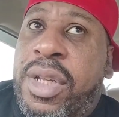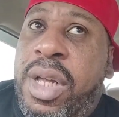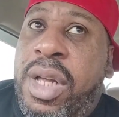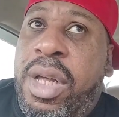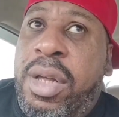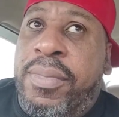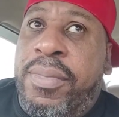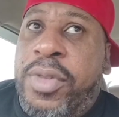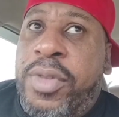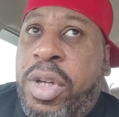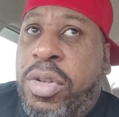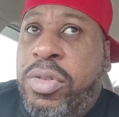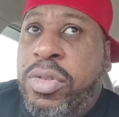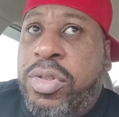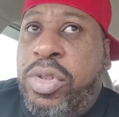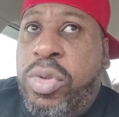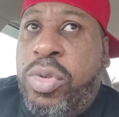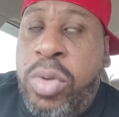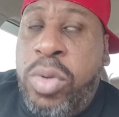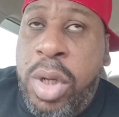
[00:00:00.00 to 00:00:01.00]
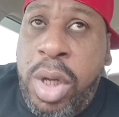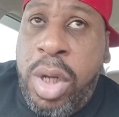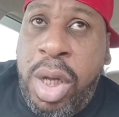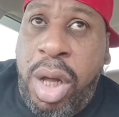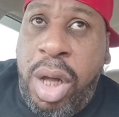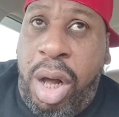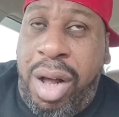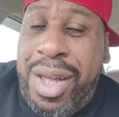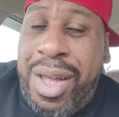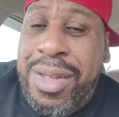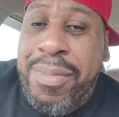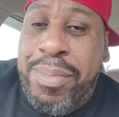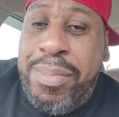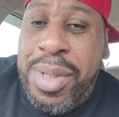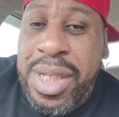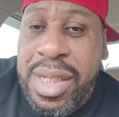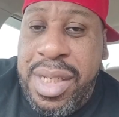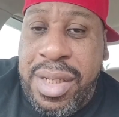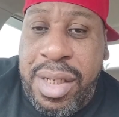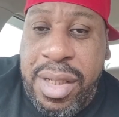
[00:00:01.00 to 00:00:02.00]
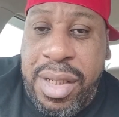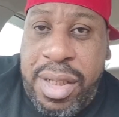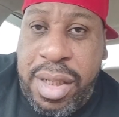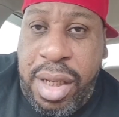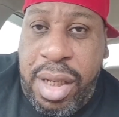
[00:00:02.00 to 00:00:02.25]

Uh, those who are in business,